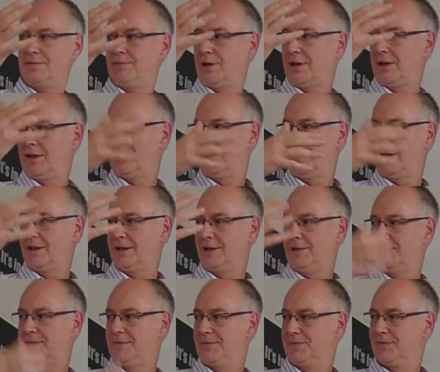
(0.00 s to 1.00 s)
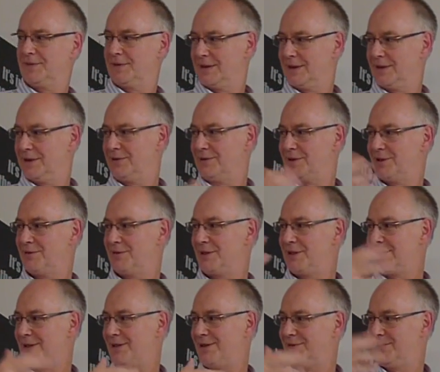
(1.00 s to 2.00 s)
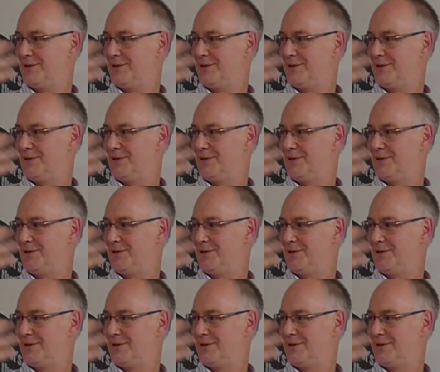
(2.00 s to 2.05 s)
by the... do you want to switch that off,